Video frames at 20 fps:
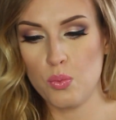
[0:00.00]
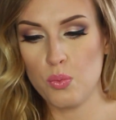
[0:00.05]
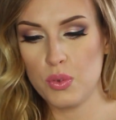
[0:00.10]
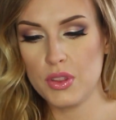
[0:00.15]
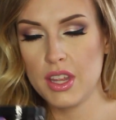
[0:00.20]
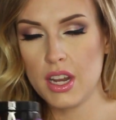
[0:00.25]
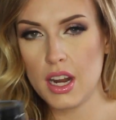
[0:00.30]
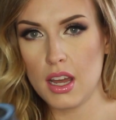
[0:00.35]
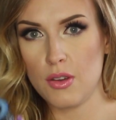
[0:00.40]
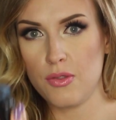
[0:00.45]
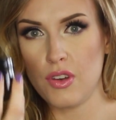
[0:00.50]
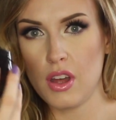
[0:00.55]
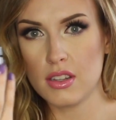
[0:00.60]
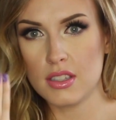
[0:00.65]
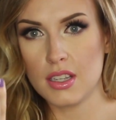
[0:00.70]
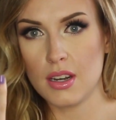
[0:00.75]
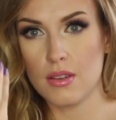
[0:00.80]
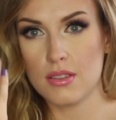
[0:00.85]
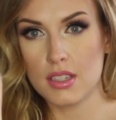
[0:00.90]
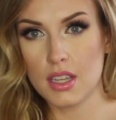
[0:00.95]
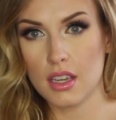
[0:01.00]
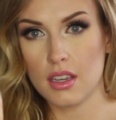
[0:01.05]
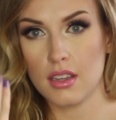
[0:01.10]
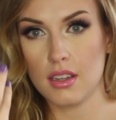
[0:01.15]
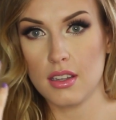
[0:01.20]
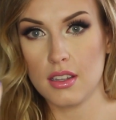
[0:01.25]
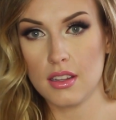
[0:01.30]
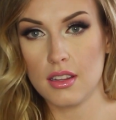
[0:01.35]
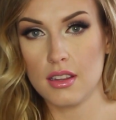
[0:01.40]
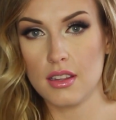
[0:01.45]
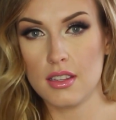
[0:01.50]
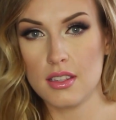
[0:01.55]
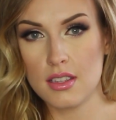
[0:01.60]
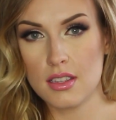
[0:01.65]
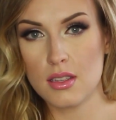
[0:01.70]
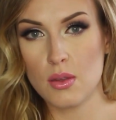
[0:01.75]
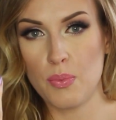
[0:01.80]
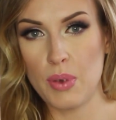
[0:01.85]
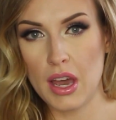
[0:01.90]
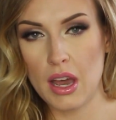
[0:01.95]
but then I felt it I was like, this
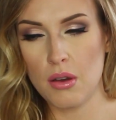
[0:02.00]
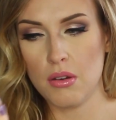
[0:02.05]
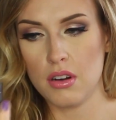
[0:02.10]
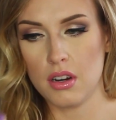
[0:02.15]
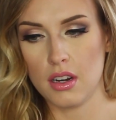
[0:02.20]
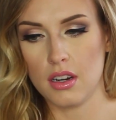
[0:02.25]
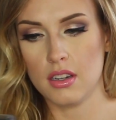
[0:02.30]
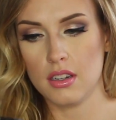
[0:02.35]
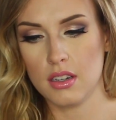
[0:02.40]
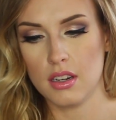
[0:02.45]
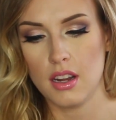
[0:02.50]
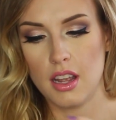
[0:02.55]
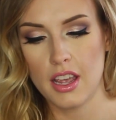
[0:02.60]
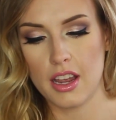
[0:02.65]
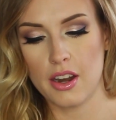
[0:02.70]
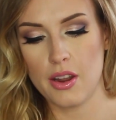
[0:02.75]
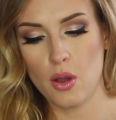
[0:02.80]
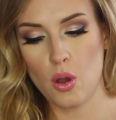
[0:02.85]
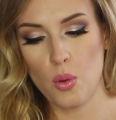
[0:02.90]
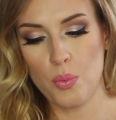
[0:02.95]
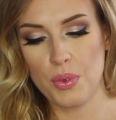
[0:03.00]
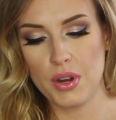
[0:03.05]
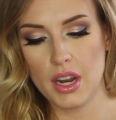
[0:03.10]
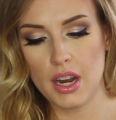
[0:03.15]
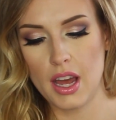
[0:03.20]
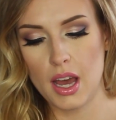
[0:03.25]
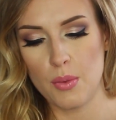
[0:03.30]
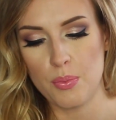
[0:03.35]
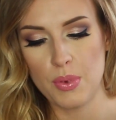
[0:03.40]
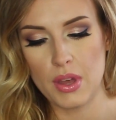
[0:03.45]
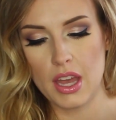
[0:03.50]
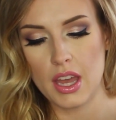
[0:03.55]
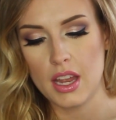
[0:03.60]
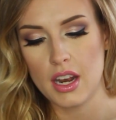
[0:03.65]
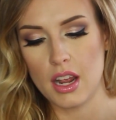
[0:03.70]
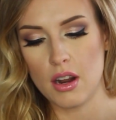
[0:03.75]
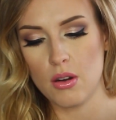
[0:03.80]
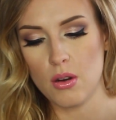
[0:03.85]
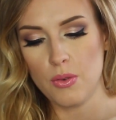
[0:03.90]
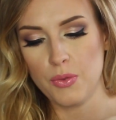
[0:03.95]
is a powder. And I open it up
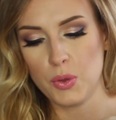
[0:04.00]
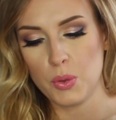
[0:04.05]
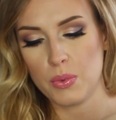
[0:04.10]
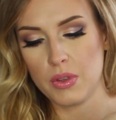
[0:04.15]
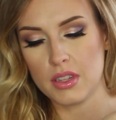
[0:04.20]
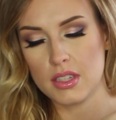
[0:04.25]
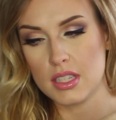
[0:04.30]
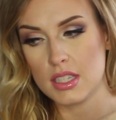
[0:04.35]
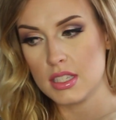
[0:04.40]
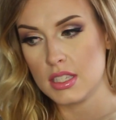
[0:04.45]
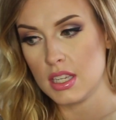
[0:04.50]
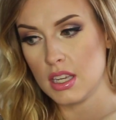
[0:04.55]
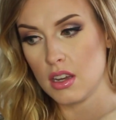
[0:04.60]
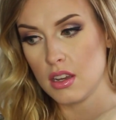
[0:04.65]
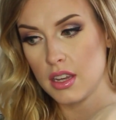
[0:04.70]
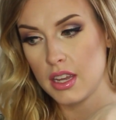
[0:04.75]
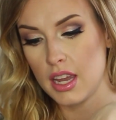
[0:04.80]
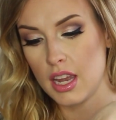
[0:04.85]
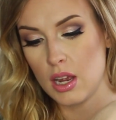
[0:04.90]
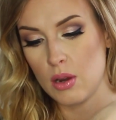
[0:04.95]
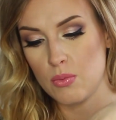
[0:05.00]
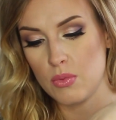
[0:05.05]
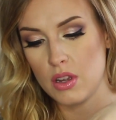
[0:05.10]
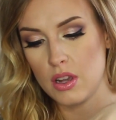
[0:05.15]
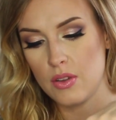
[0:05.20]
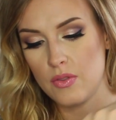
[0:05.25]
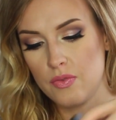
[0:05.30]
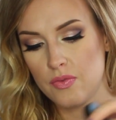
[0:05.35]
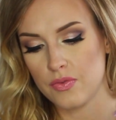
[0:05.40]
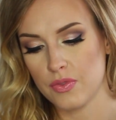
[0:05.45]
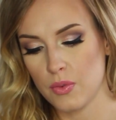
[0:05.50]
and I don't know if you'll be able to see on camera